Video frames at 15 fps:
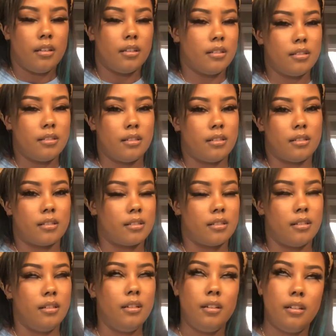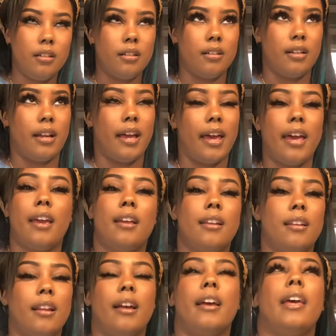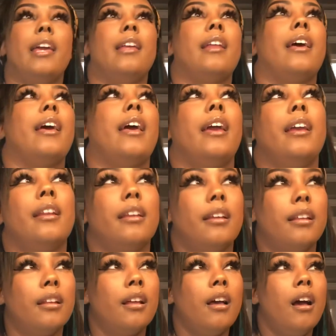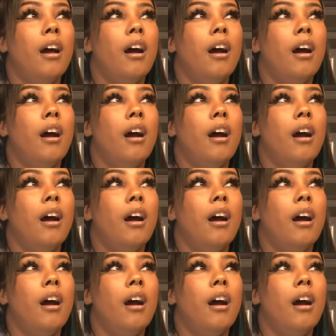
It's just, ugh. I hate it. I hate it. I hate it.